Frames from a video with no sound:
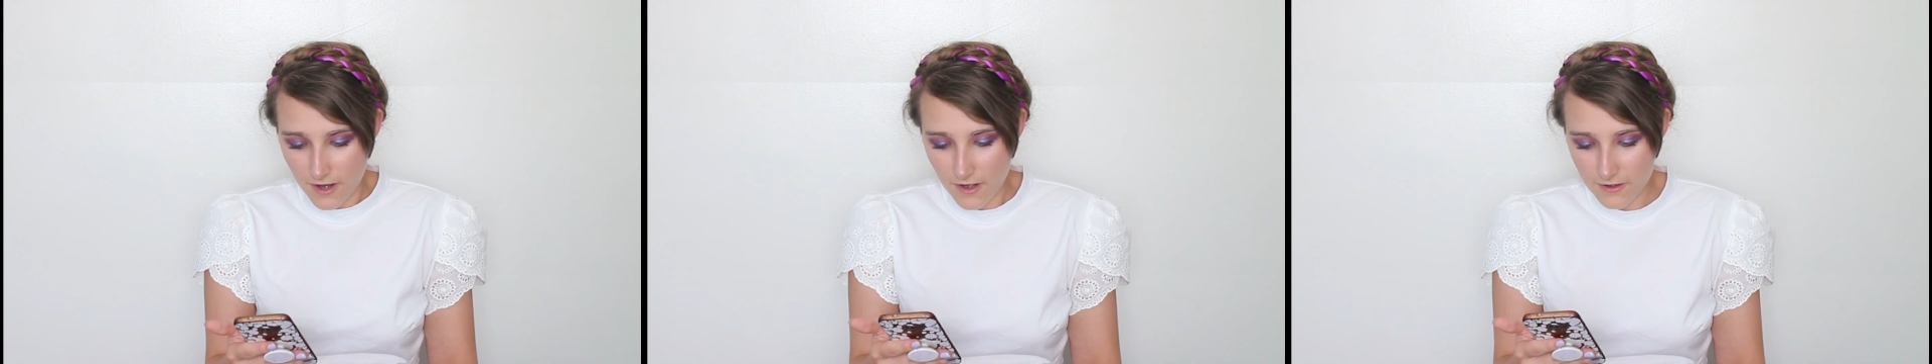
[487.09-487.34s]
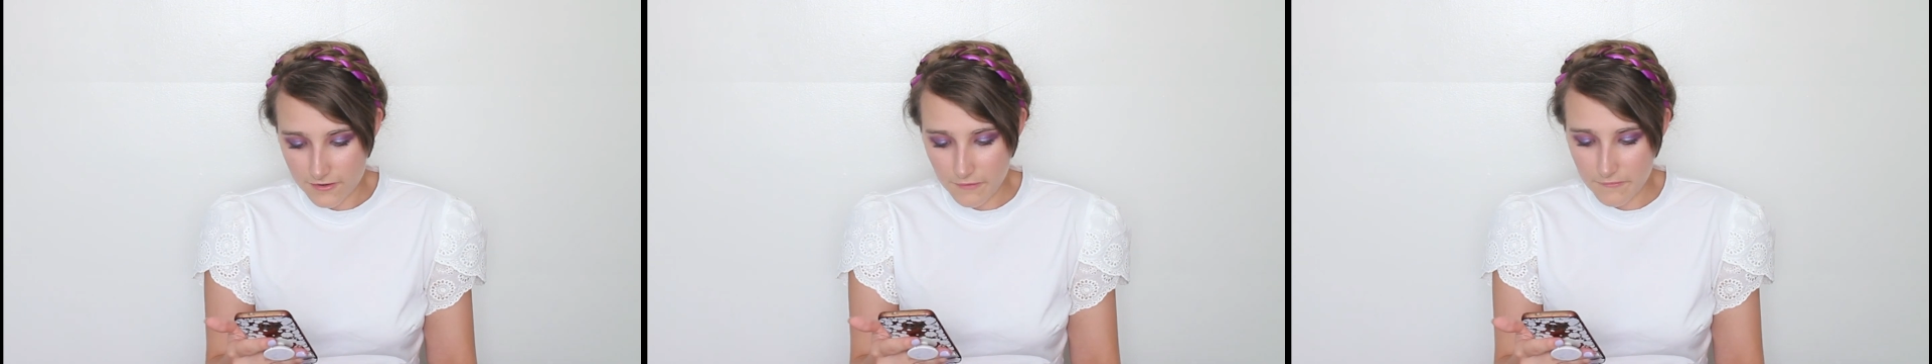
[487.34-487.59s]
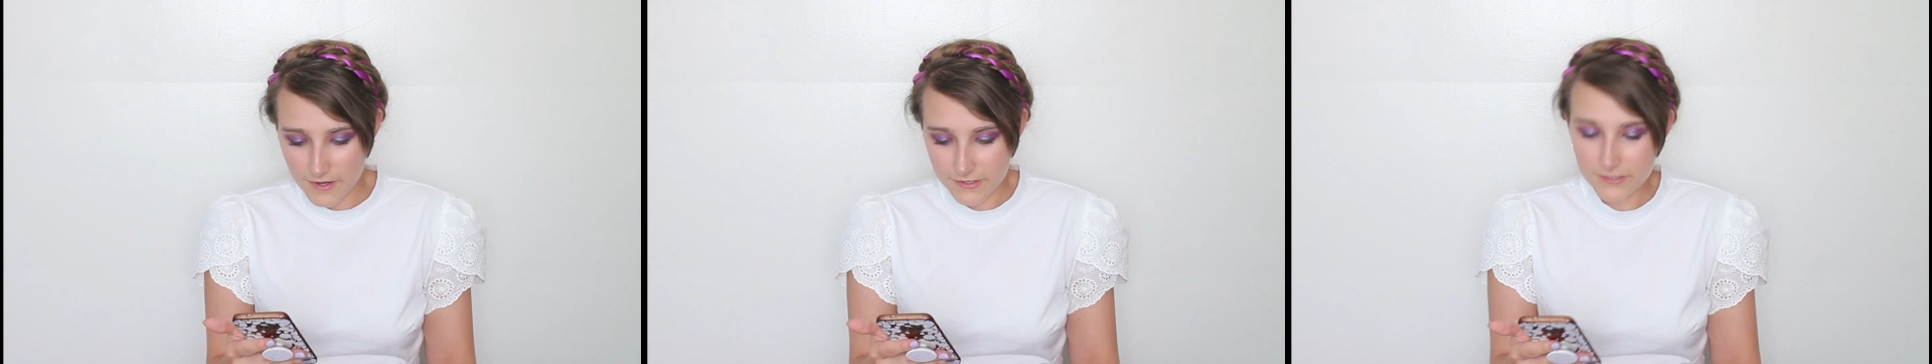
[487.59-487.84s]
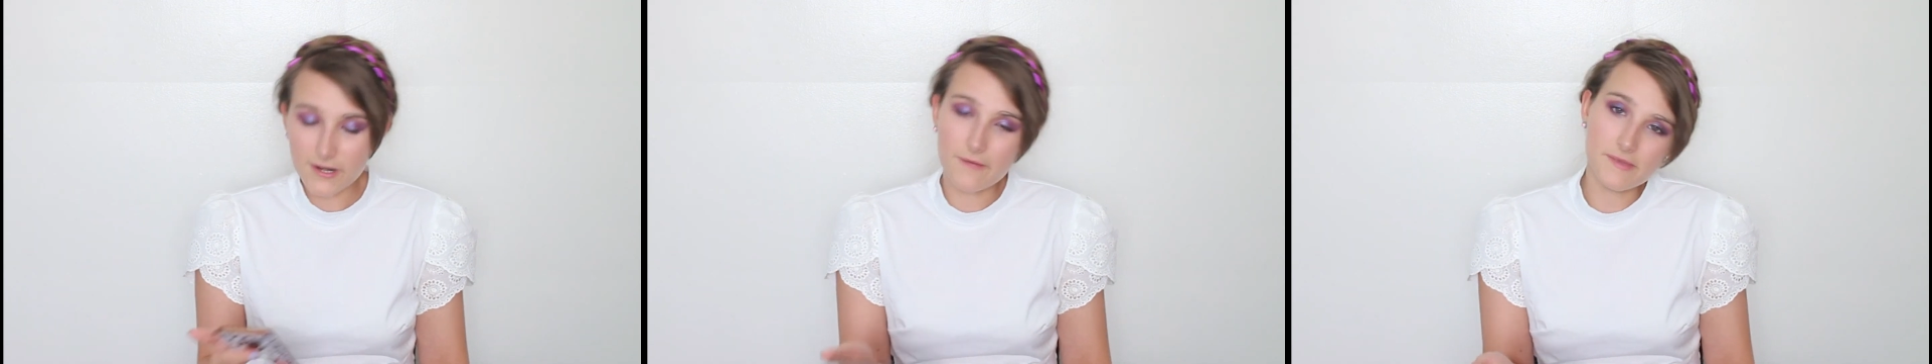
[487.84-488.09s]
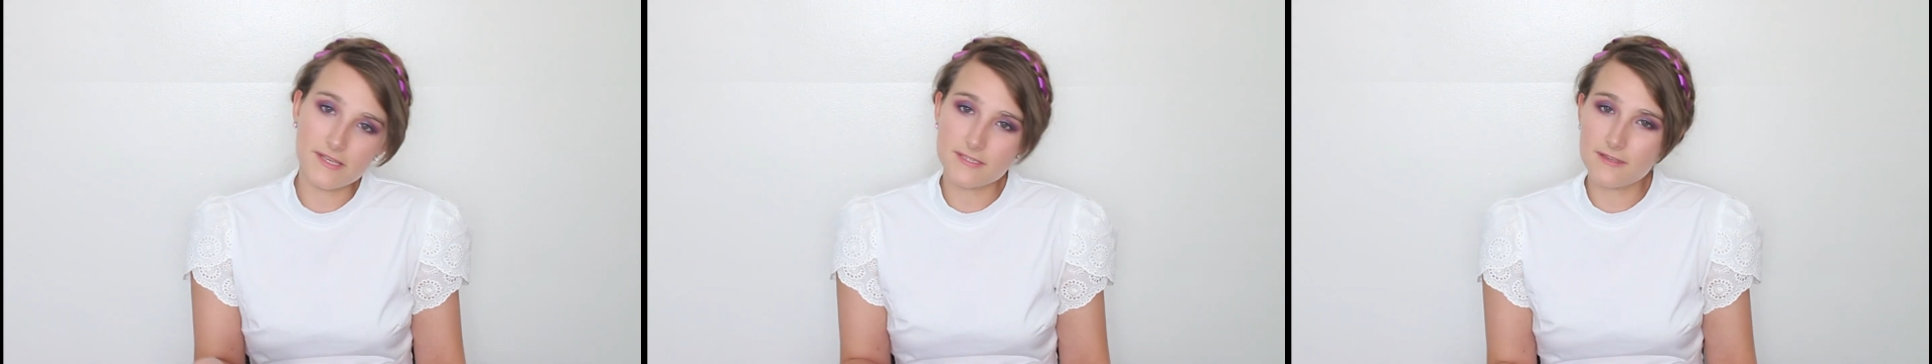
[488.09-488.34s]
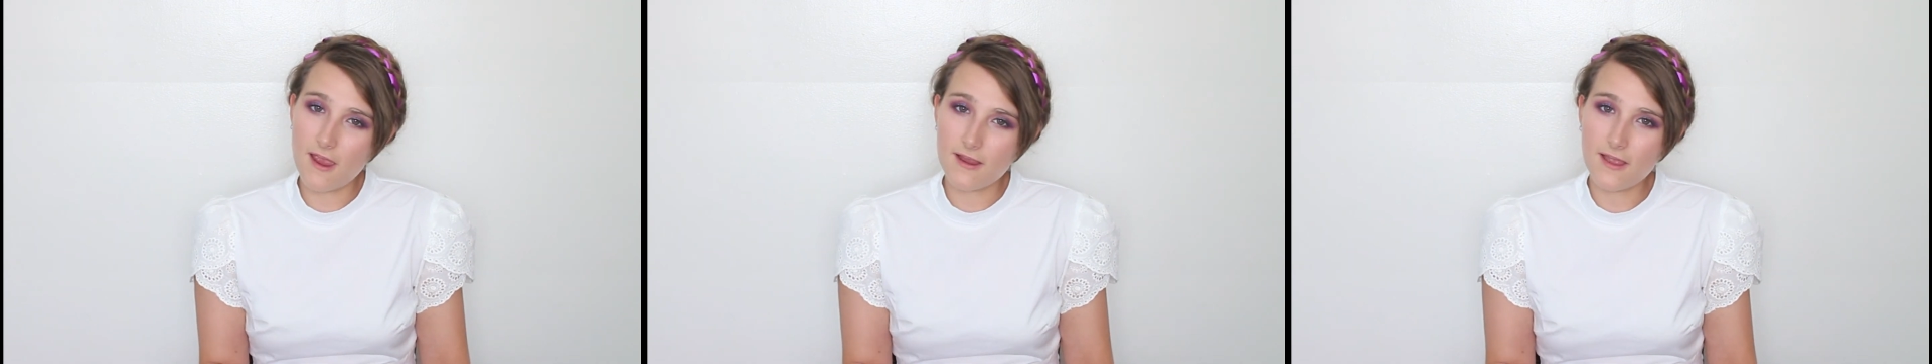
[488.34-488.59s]

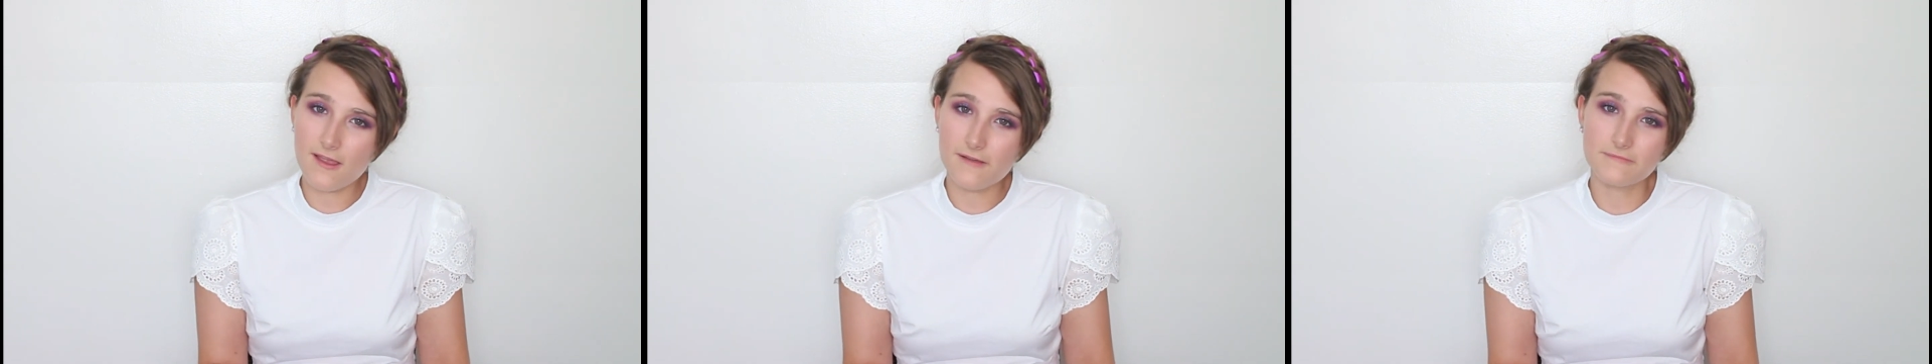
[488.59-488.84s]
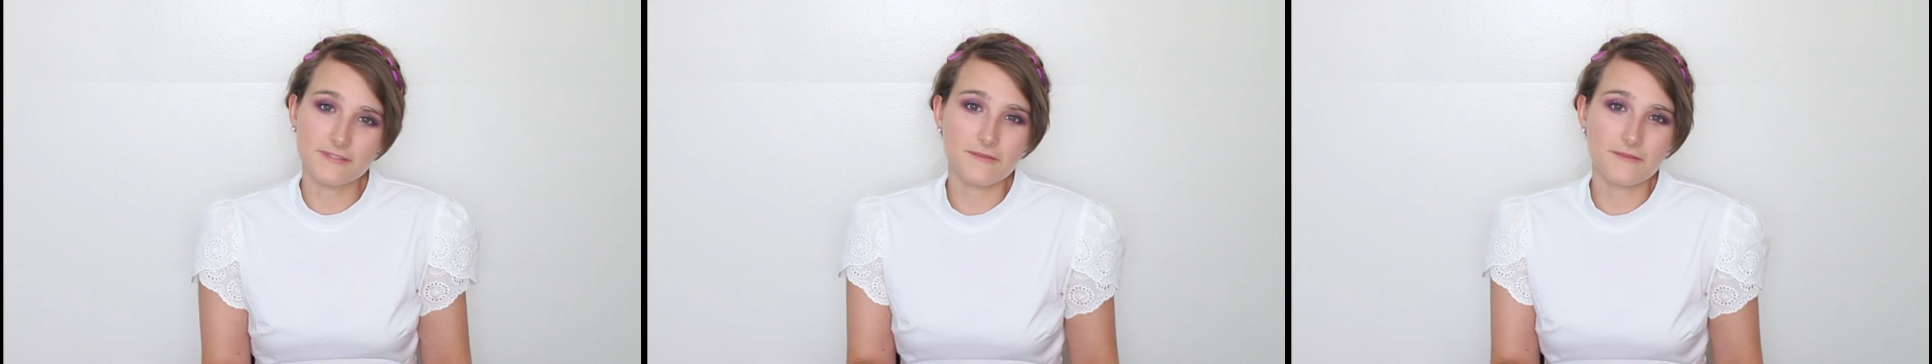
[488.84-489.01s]
heartbreakergummies.com.